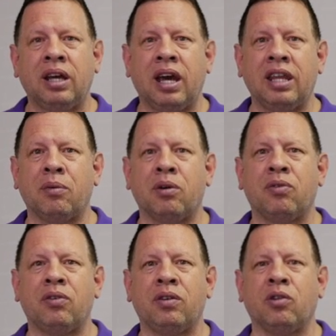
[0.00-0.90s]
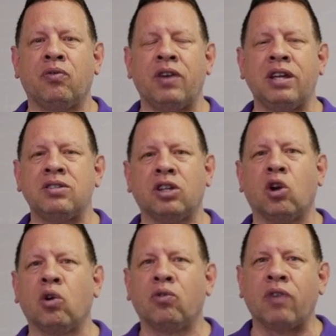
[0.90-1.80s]
and they were, you know, facing
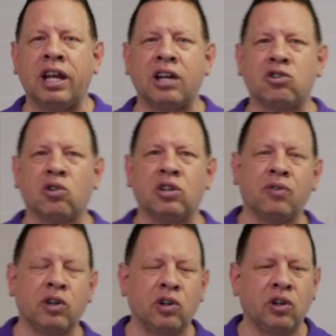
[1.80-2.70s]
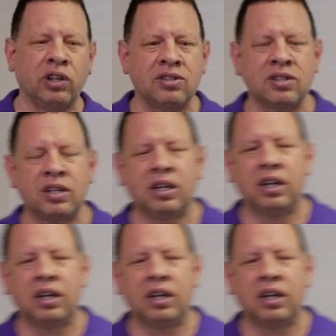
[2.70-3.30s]
their own financial difficulties,